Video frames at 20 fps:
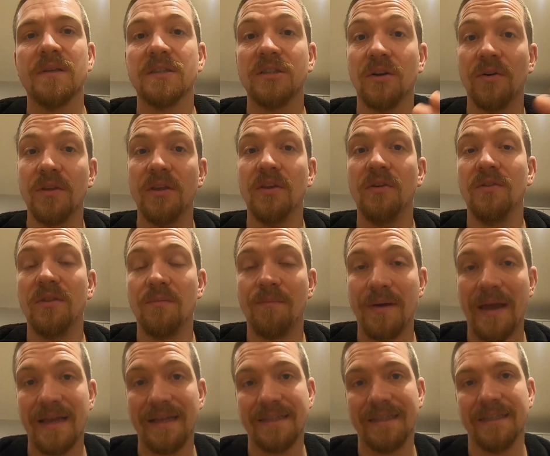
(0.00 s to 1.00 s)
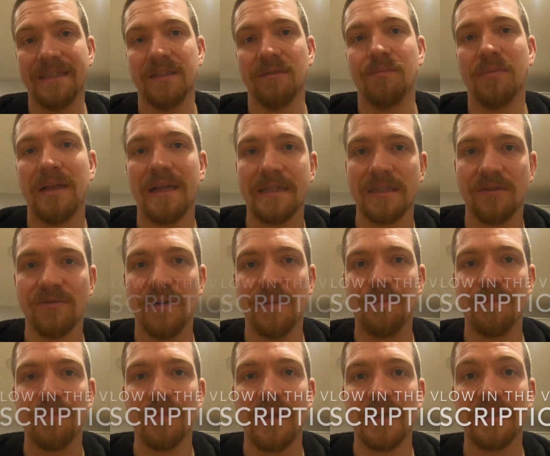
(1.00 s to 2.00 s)
showing you the basics of
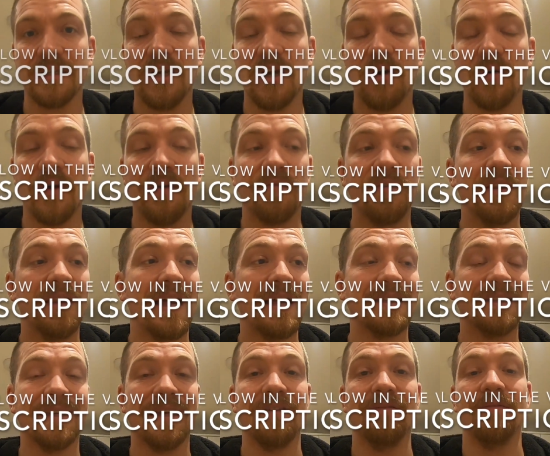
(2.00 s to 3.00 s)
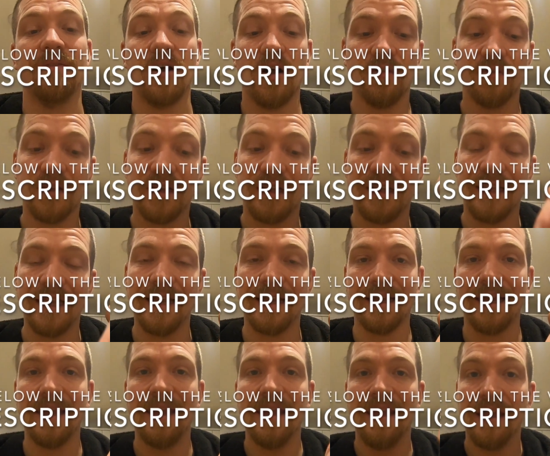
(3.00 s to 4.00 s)
plastering. So if you'd like to get involved,
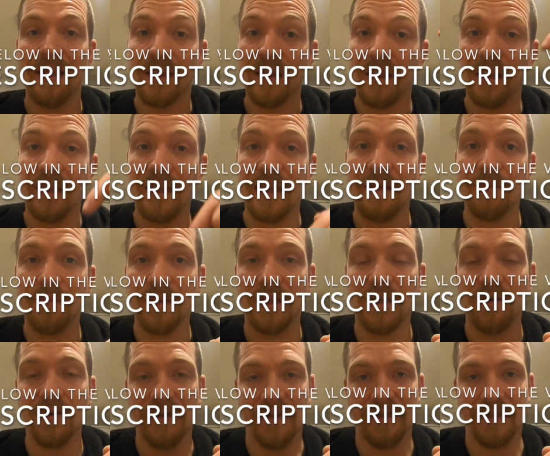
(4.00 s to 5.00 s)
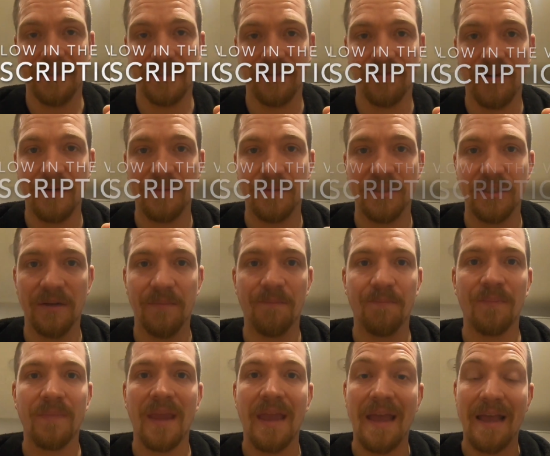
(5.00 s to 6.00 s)
click the link below in the
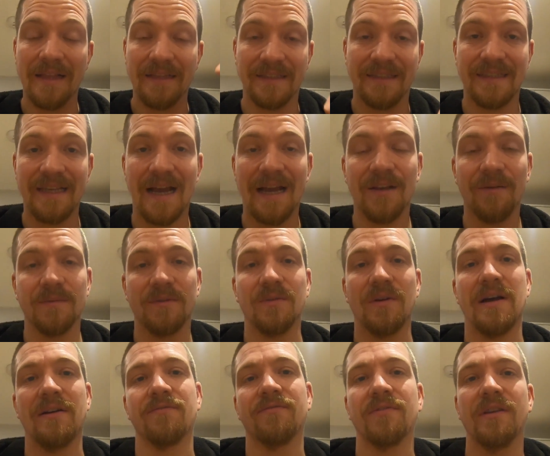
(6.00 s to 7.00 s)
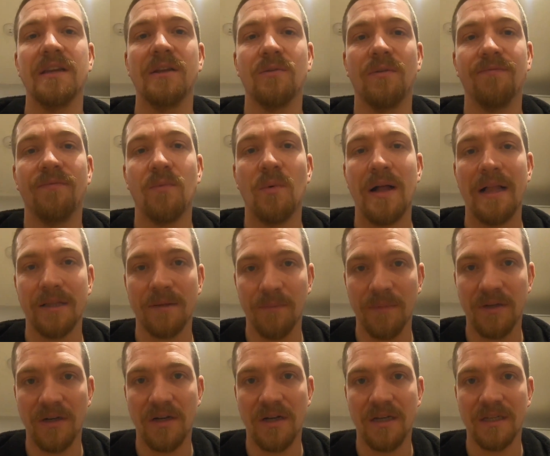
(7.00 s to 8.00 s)
description and sign up to our free welcome
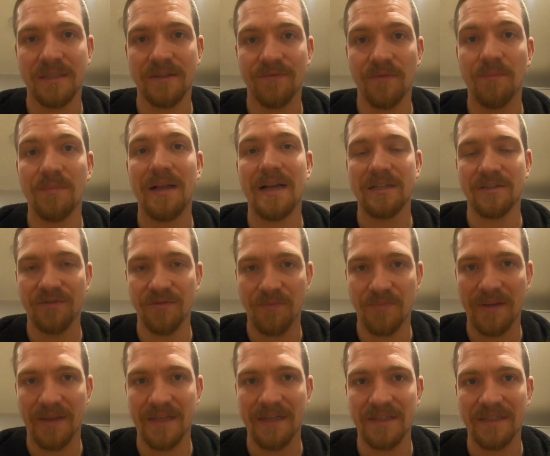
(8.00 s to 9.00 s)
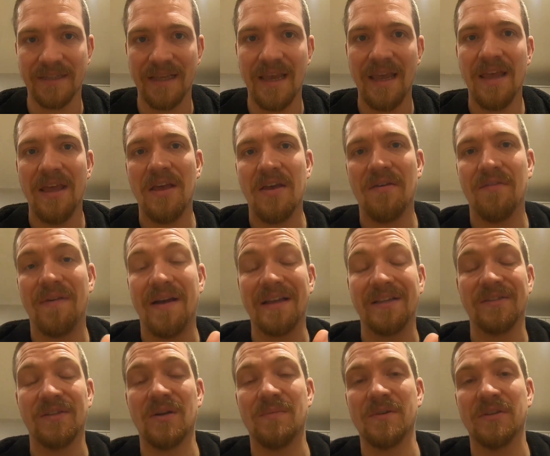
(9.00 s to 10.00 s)
course from Plastering for Beginners. Thanks
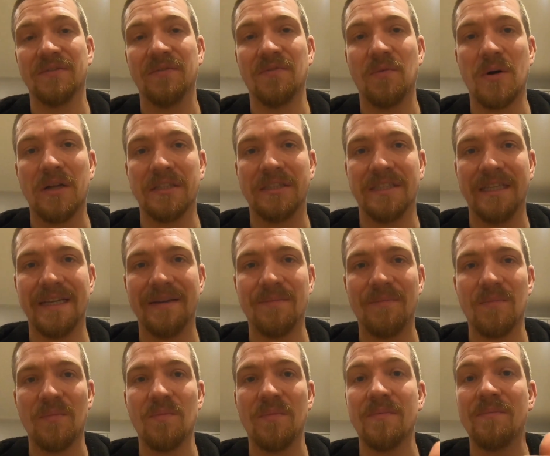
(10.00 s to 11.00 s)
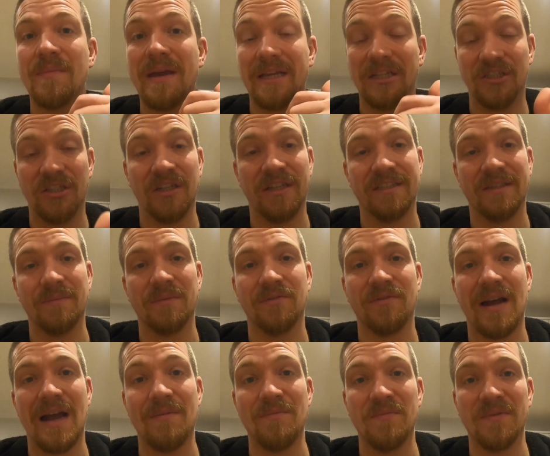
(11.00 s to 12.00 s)
so much for watching. Make sure you
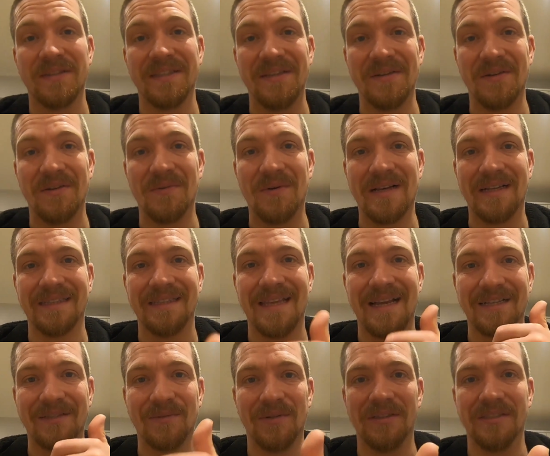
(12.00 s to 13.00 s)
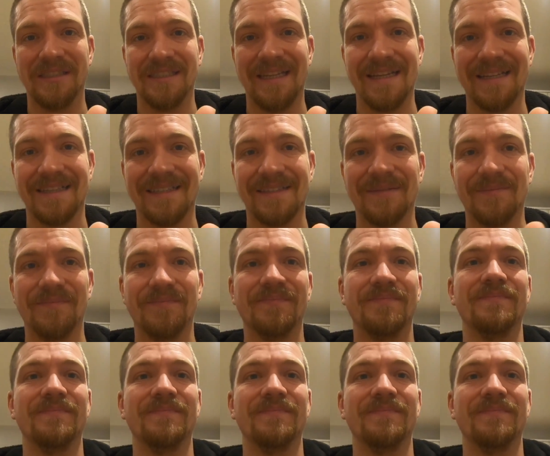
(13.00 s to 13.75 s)
subscribe and we'll see you on the next one. Cheers.